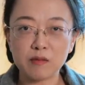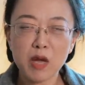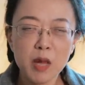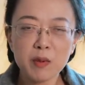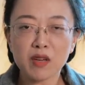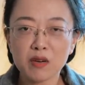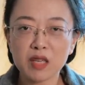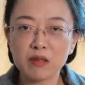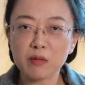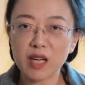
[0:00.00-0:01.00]
Maybe they're
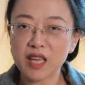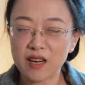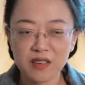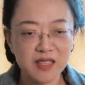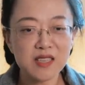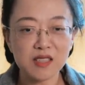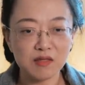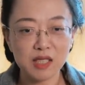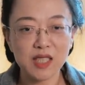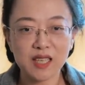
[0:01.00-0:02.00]
in
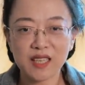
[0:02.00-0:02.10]
reincarnation, really.